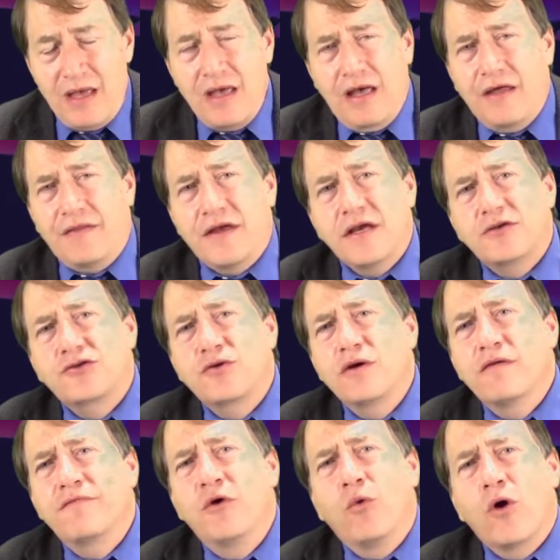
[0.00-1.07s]
In the
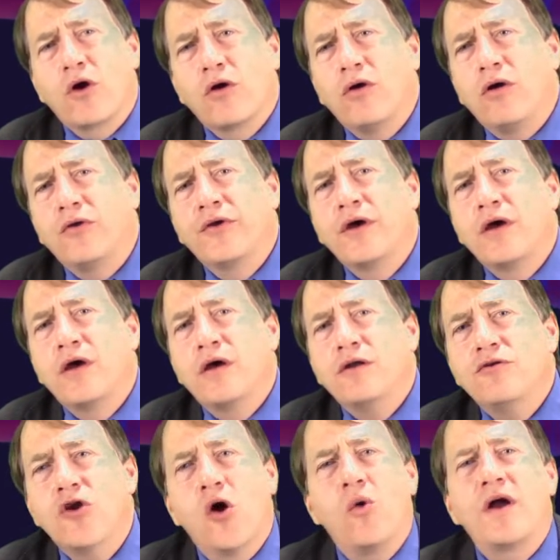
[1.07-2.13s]
history of the world,
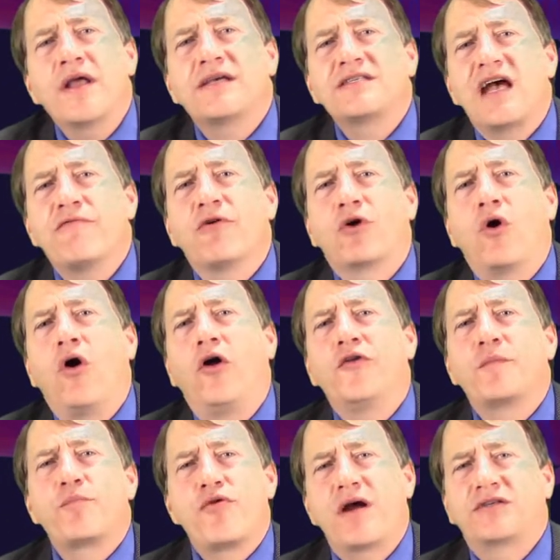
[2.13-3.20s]
no one has ever called
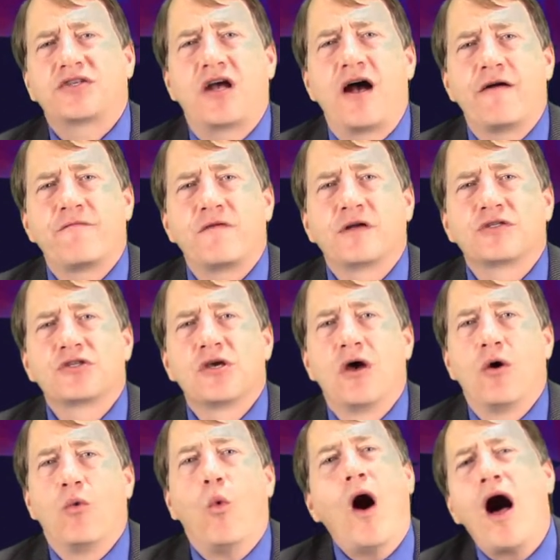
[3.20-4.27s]
a press conference
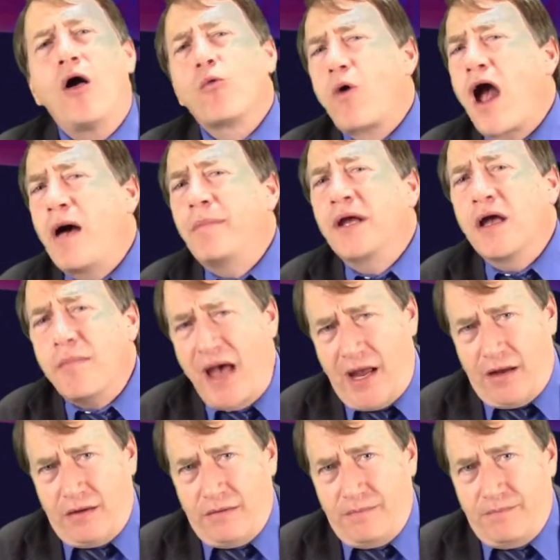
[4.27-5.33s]
while robbing a
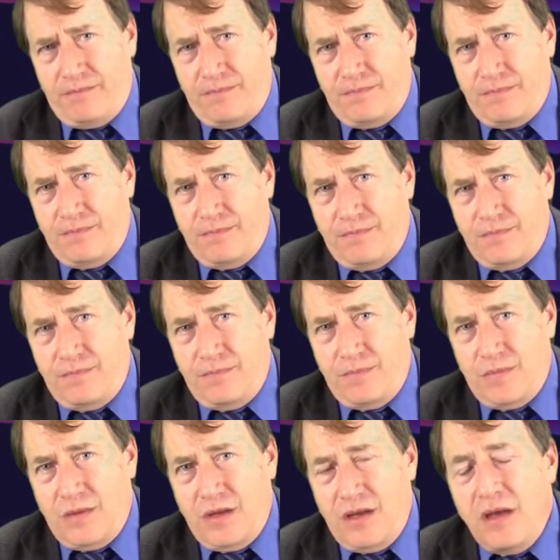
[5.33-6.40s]
bank.
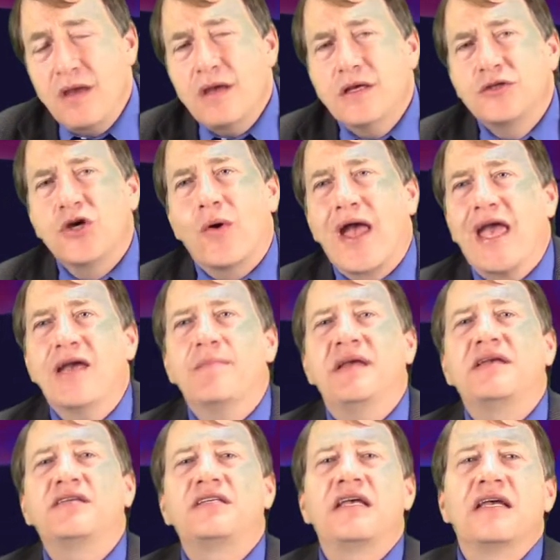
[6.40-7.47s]
So
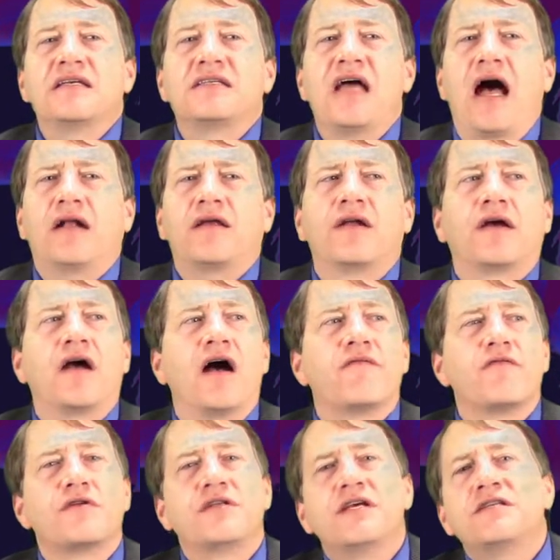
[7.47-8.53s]
ABC is not going to
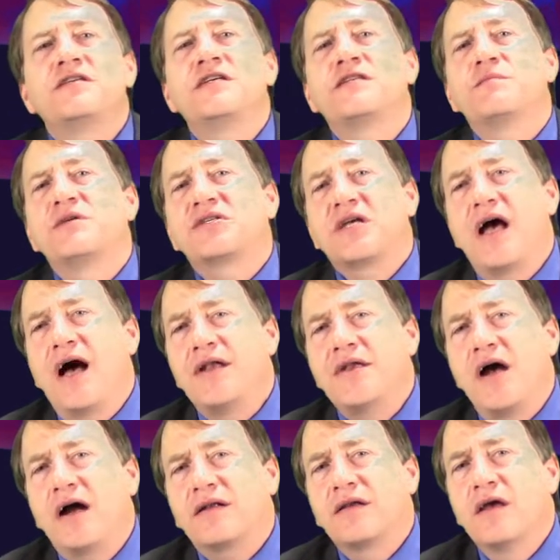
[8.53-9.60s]
cover Disney's
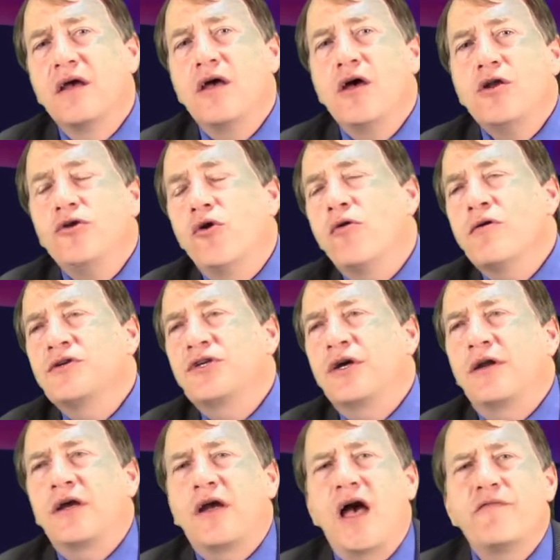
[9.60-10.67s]
misconduct, nor is it
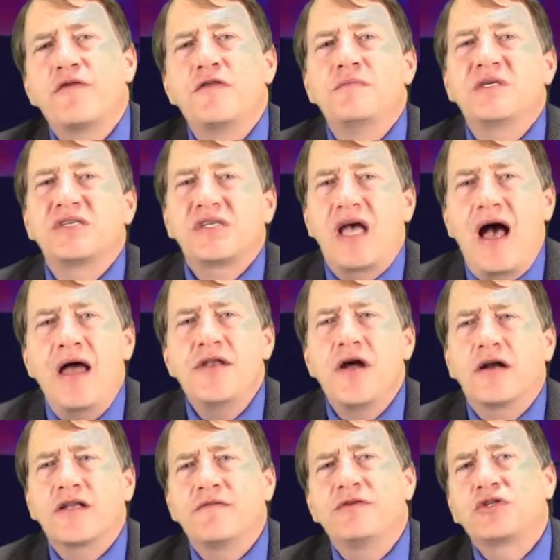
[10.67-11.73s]
going to cover the
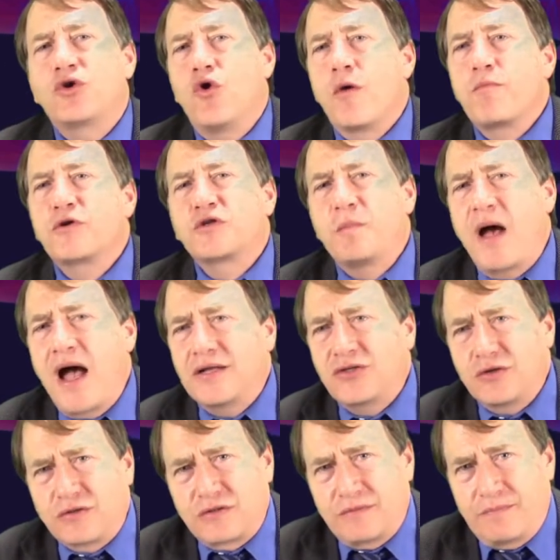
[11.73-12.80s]
misconduct of its corporate
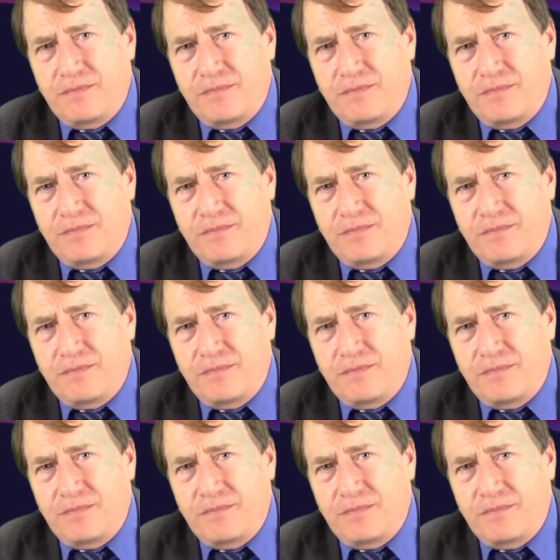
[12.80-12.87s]
sponsors.